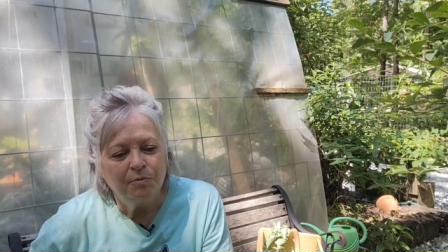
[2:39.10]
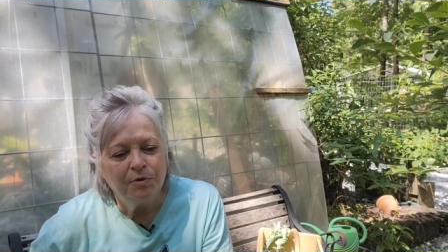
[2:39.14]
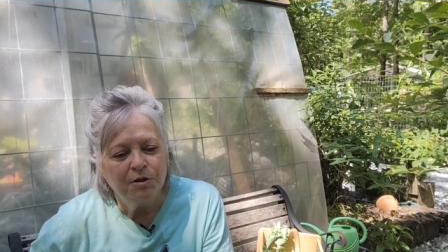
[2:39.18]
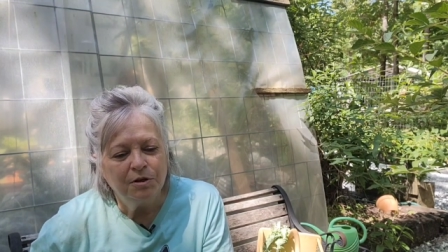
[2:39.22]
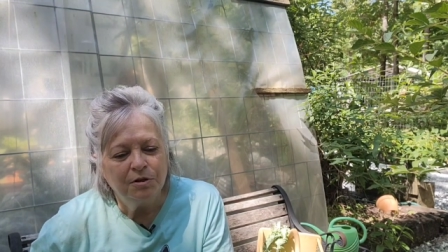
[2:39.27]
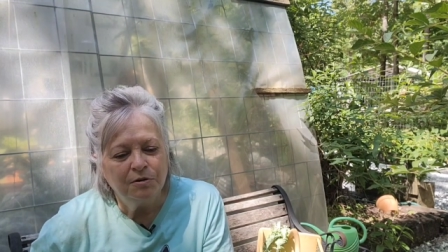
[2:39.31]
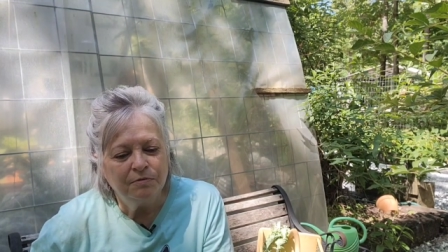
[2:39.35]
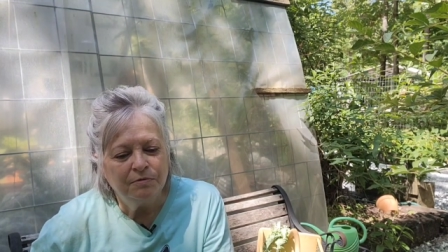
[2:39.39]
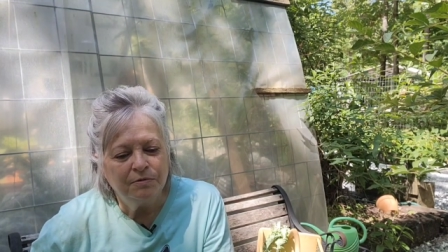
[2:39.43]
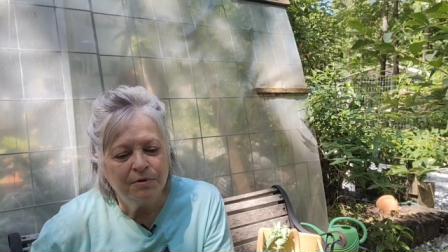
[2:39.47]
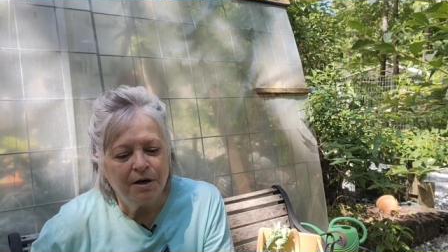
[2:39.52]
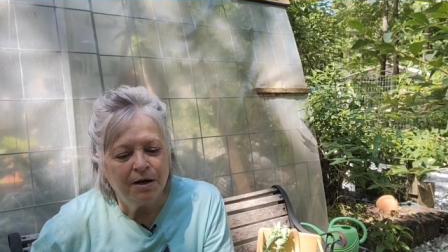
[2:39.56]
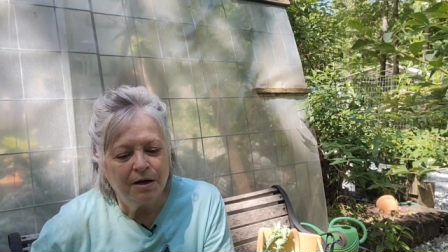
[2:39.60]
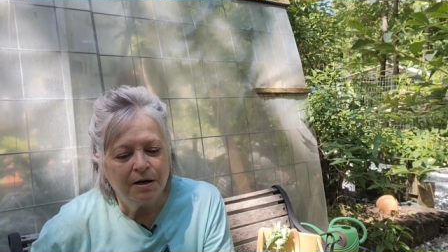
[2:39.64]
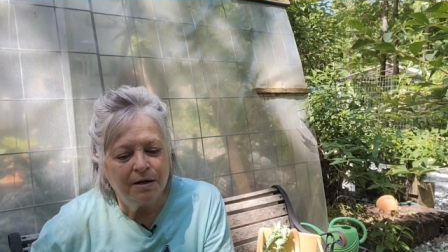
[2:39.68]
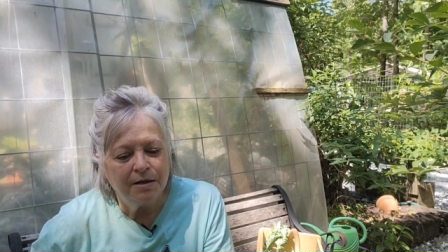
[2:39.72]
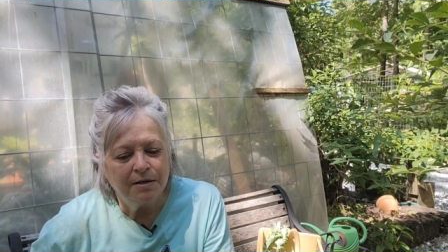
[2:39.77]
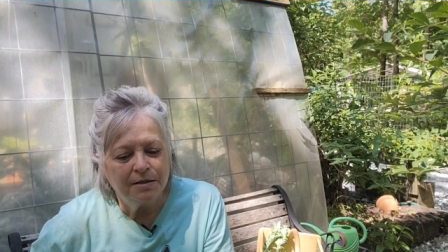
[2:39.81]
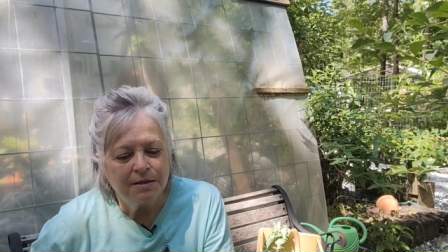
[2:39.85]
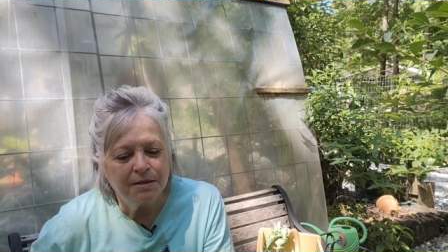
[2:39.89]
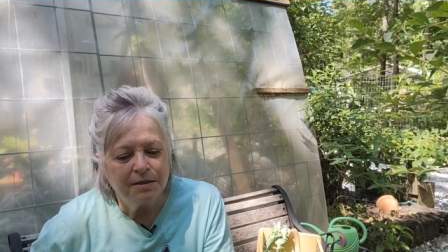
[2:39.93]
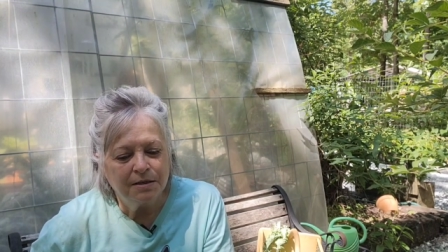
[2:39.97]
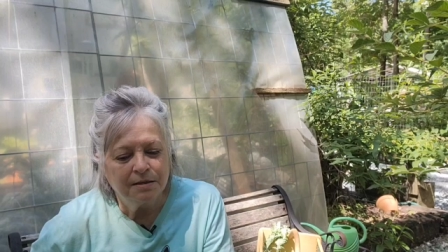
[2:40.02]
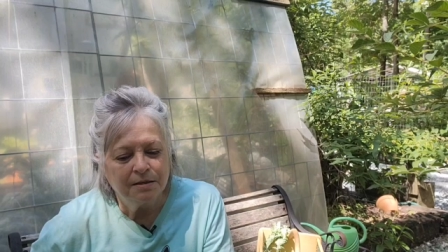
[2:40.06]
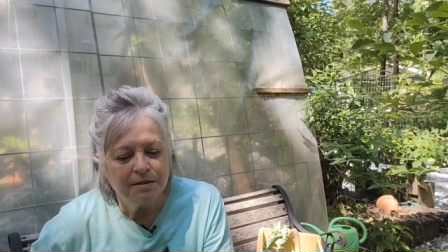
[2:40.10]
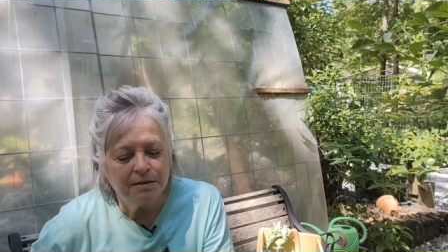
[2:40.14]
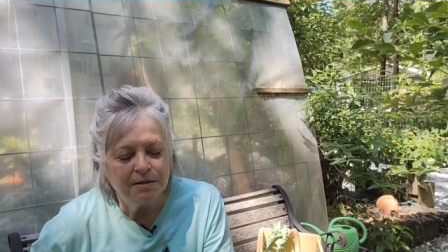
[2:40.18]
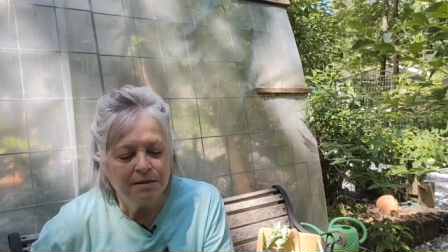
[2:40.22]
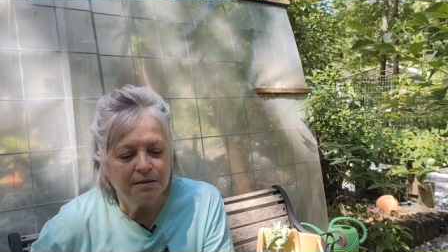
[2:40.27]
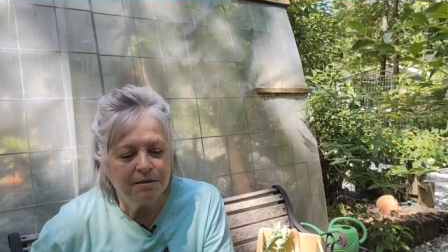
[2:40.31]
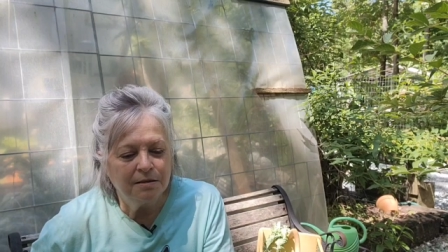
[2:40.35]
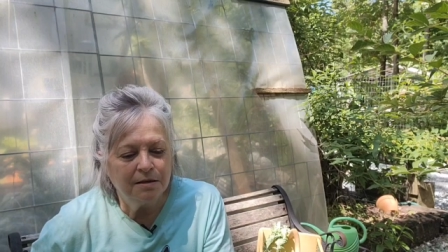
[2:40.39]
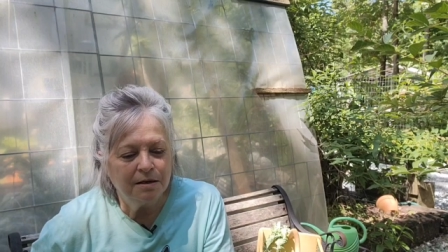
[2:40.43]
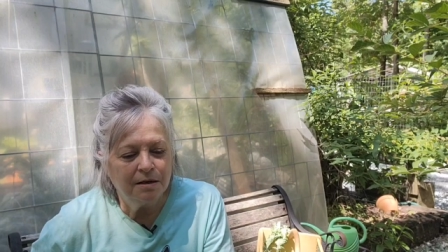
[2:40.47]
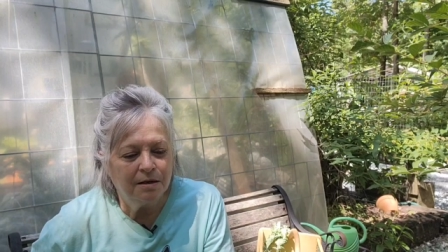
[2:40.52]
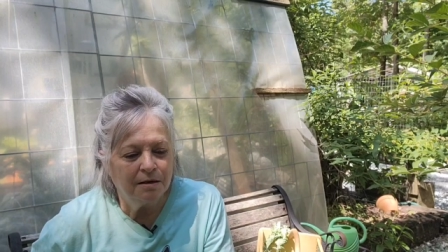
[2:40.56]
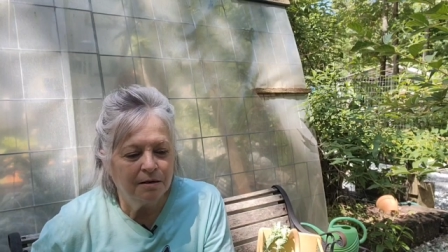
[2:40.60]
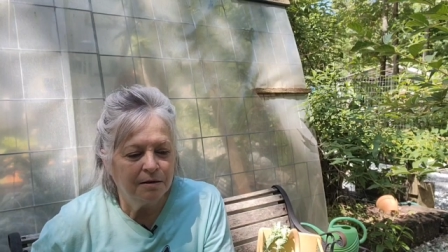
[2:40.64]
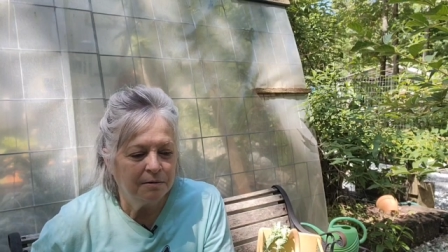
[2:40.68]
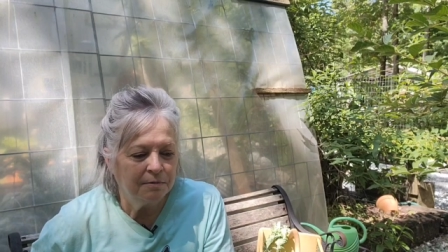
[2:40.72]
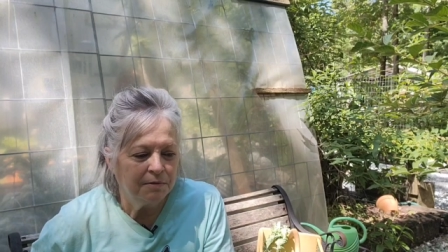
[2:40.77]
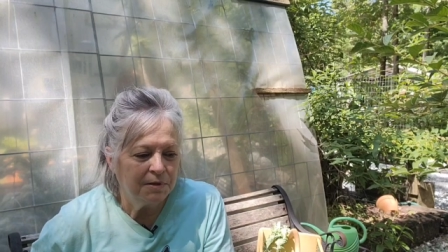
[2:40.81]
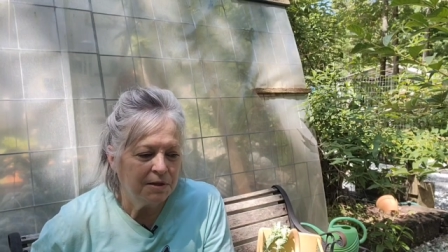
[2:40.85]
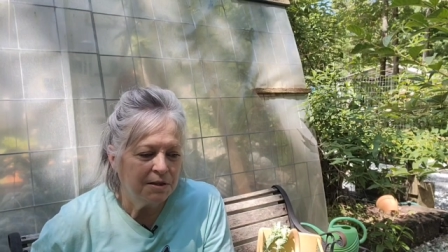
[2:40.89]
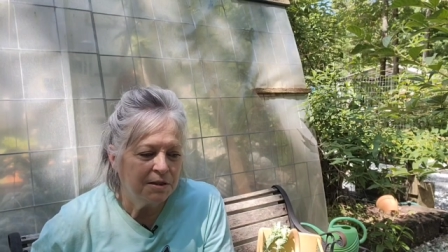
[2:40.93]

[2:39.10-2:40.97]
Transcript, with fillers: when you've got uh,